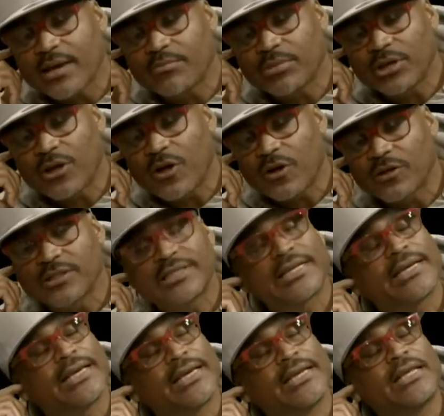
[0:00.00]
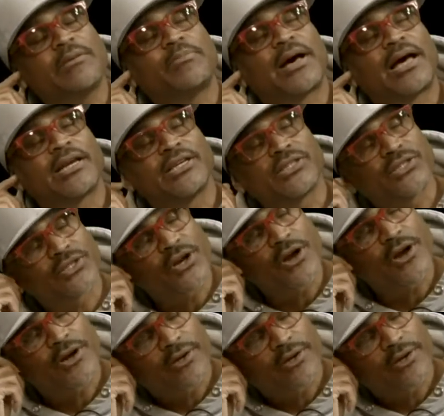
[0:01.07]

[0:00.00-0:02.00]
belong to anybody, sir.